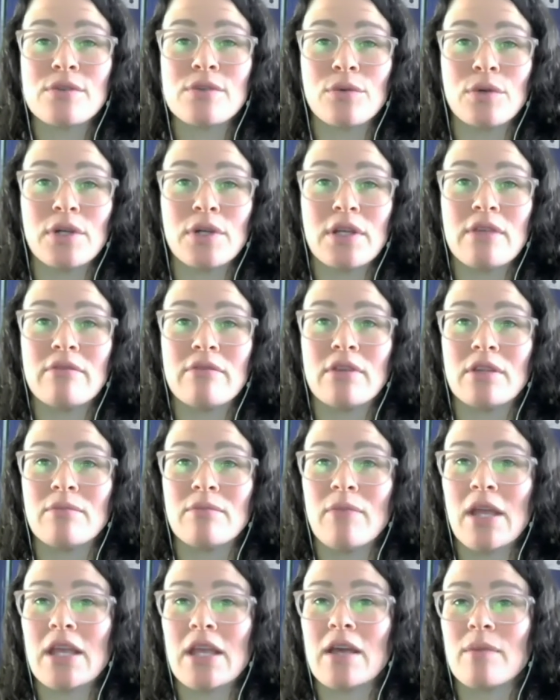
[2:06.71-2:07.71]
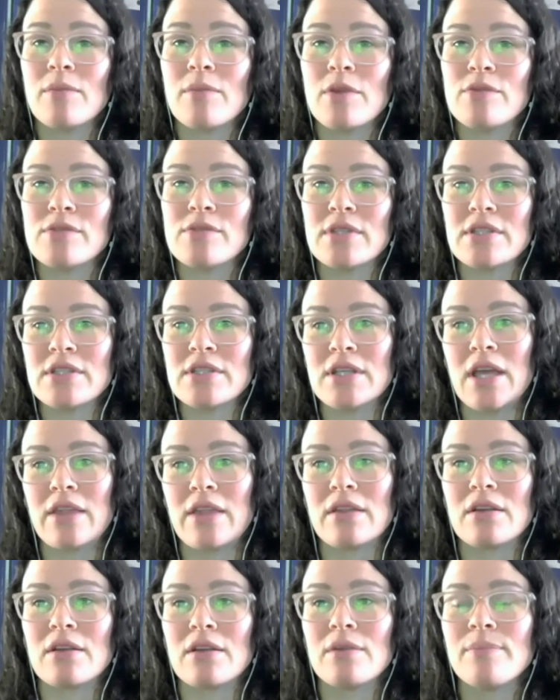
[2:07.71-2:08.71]
or even make up music
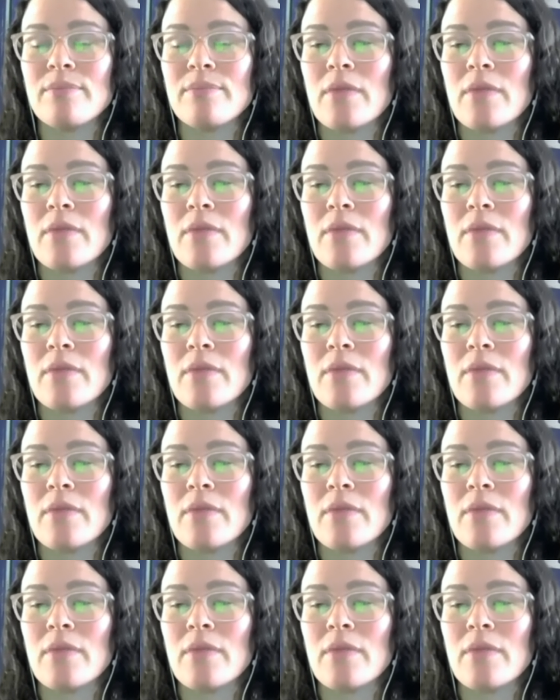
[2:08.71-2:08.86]
together.